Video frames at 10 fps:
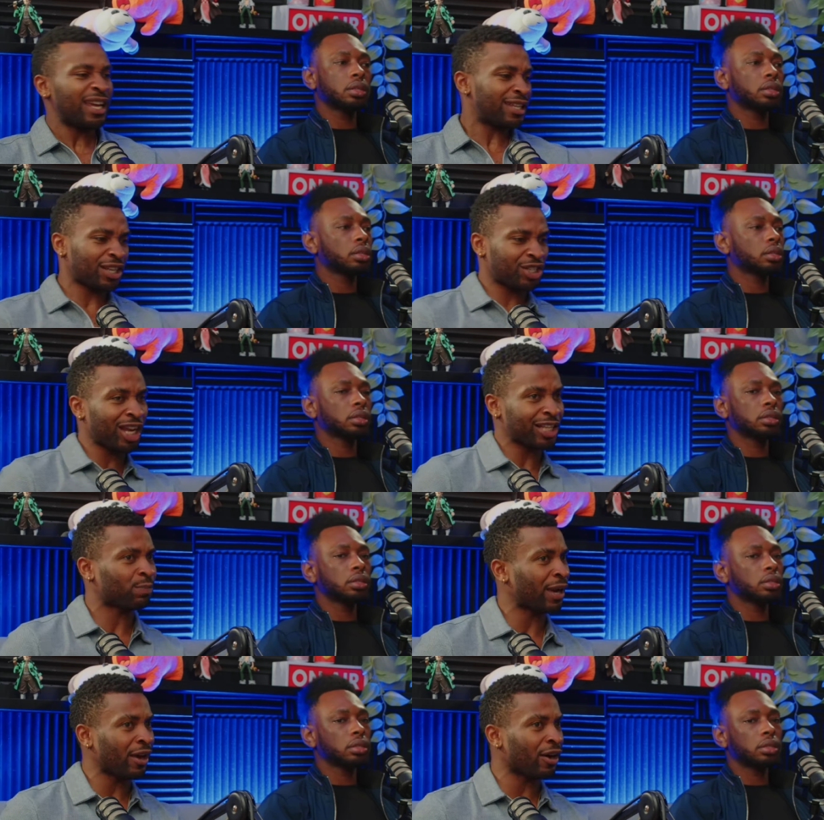Speaker 1: He's a chess
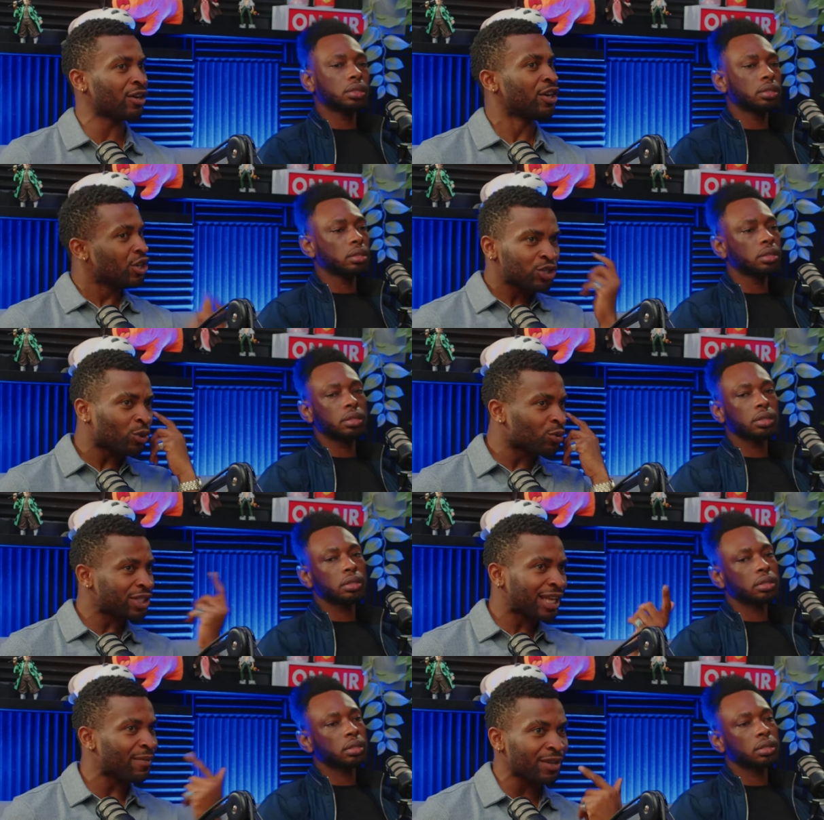player, so do
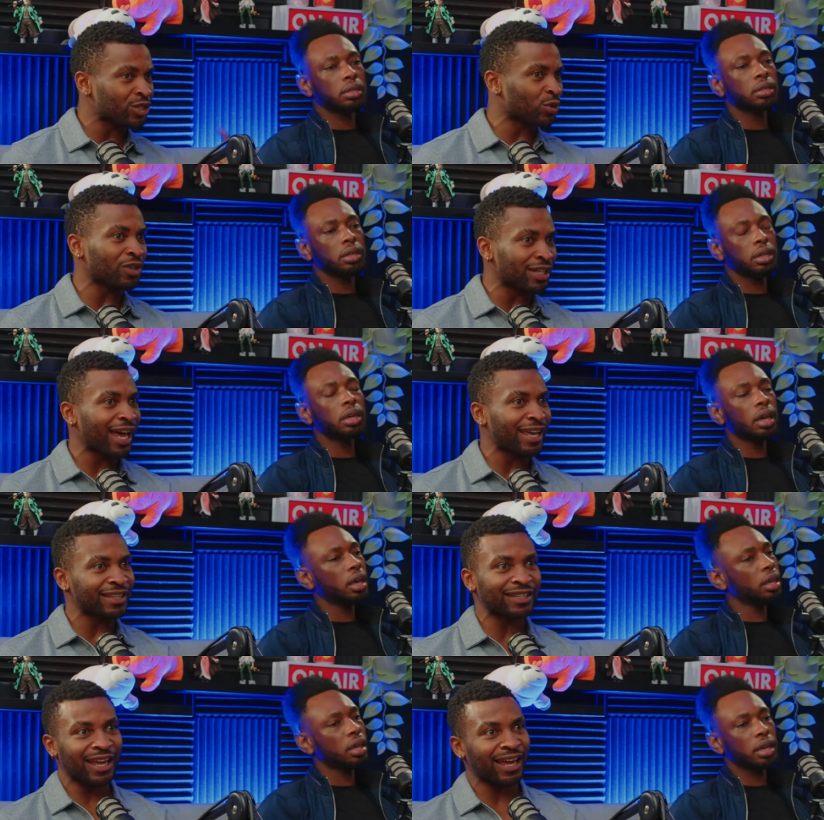you get me? There's all of that yeah,
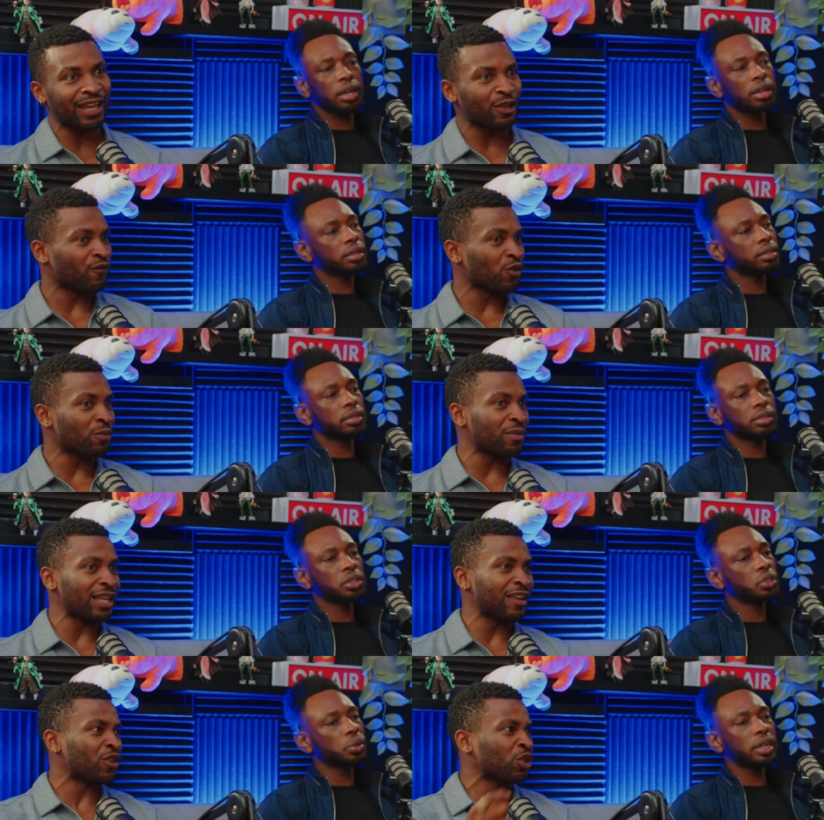in there. You feel me?
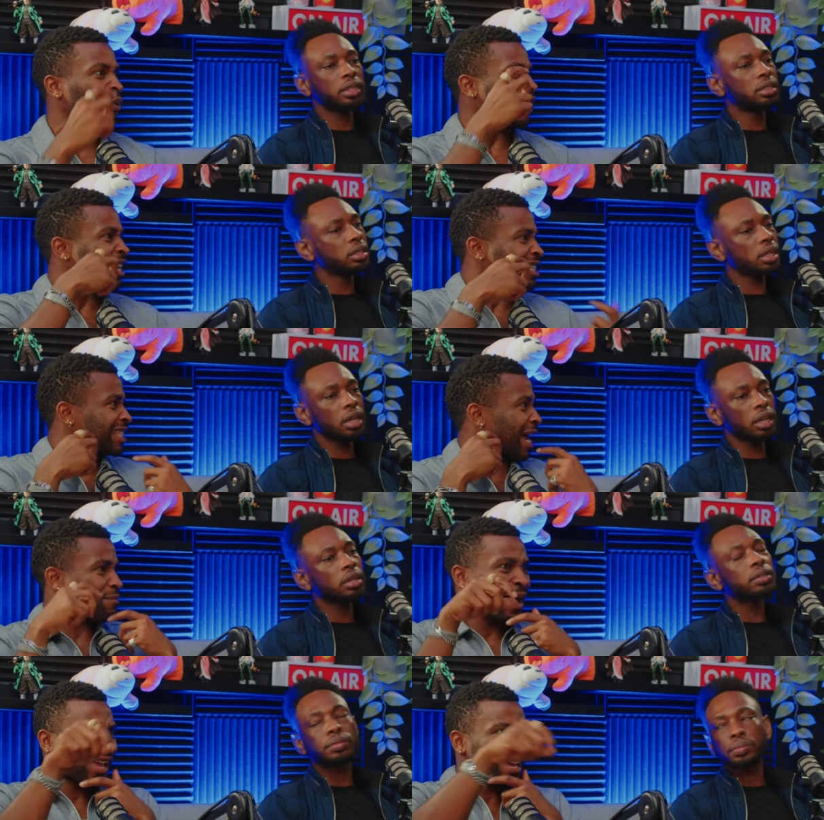Even the way he sat
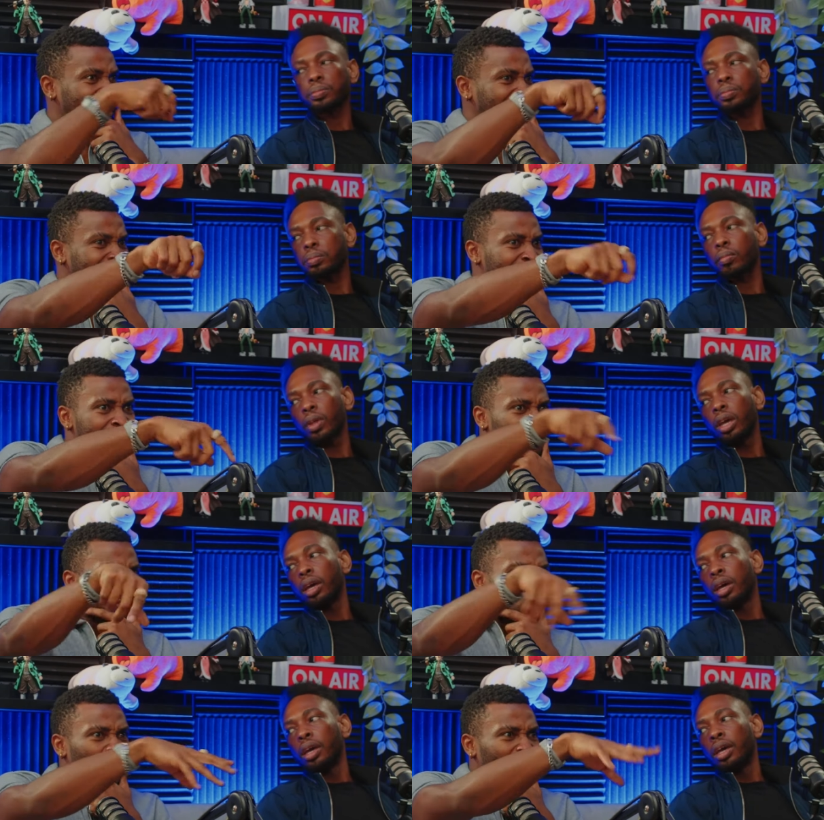back and he
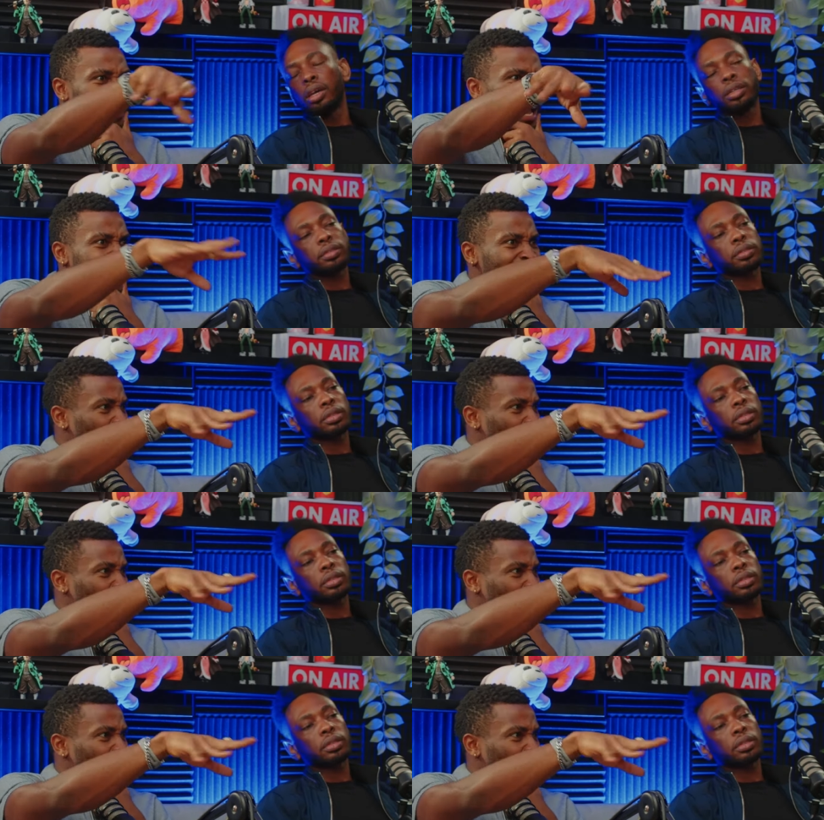organized